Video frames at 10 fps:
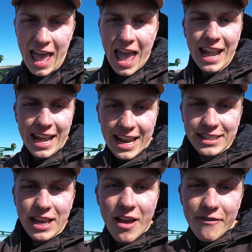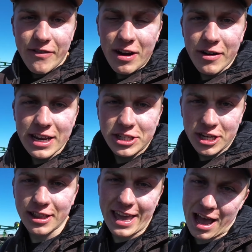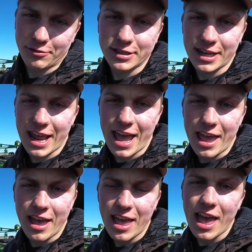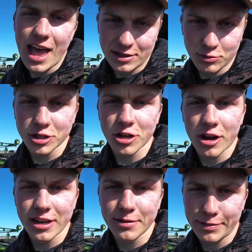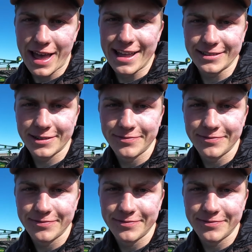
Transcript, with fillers: and it is very chilly out today as we're starting to plant.